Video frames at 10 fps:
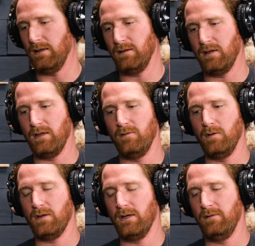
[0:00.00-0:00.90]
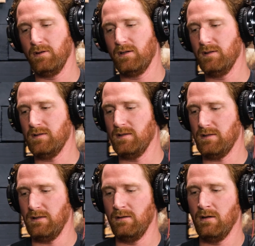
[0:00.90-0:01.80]
it can give you a kind of a
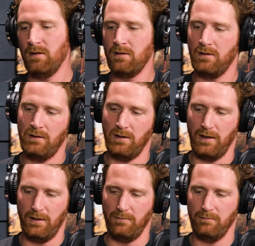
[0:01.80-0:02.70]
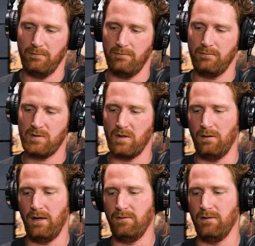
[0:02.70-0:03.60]
consistent. So you
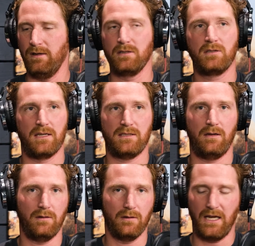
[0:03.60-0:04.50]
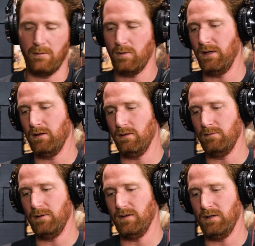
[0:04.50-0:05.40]
don't have to like test out your camera angle
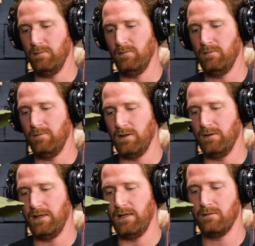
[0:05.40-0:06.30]
every time and figure that out.